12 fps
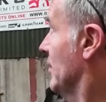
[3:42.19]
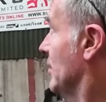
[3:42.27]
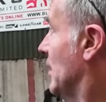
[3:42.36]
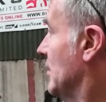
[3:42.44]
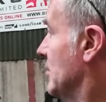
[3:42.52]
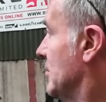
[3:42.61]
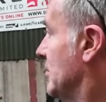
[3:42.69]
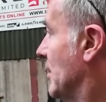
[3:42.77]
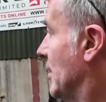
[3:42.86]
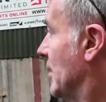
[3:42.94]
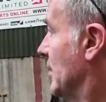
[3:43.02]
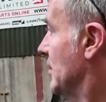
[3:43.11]

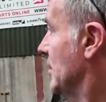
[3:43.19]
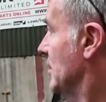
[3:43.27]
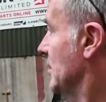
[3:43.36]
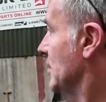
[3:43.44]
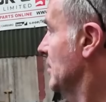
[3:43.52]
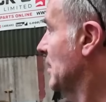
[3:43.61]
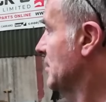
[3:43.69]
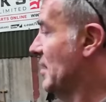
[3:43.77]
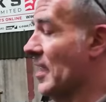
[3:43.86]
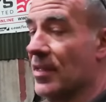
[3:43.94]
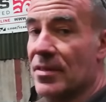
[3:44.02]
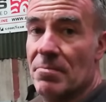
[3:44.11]
I've
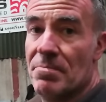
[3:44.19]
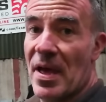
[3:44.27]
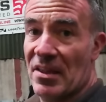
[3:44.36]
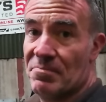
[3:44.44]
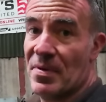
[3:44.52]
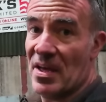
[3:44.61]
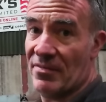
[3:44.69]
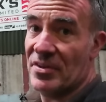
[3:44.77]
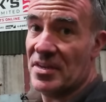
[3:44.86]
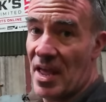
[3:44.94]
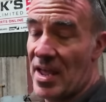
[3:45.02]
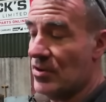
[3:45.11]
taken the best bit of a
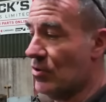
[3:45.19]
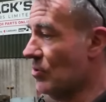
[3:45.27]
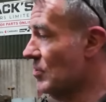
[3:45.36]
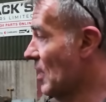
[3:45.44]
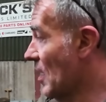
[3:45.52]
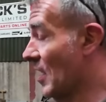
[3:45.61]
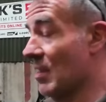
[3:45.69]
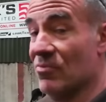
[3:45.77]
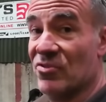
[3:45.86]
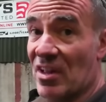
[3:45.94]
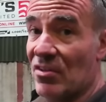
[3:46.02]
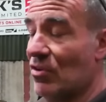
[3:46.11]
day doing that, and I'm
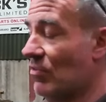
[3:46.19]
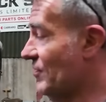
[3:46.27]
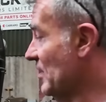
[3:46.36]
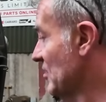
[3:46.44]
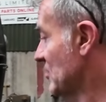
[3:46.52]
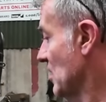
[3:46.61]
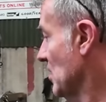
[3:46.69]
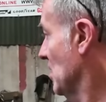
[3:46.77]
still not finished.